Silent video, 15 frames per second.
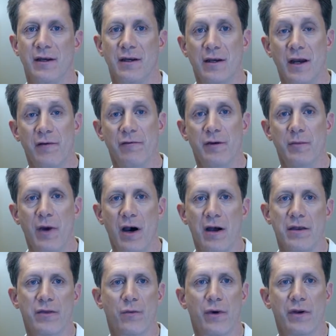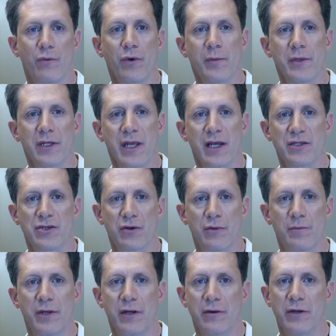Every month, when a woman gets her
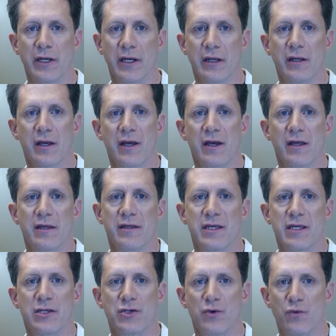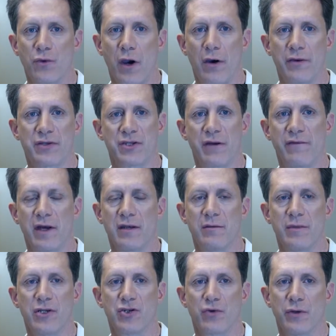period, these growths of
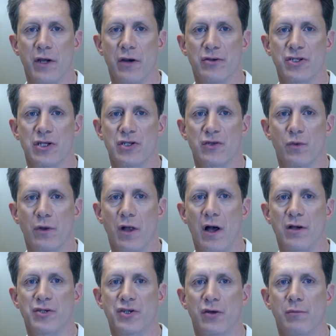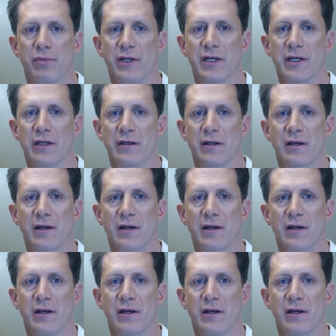endometriosis will also bleed.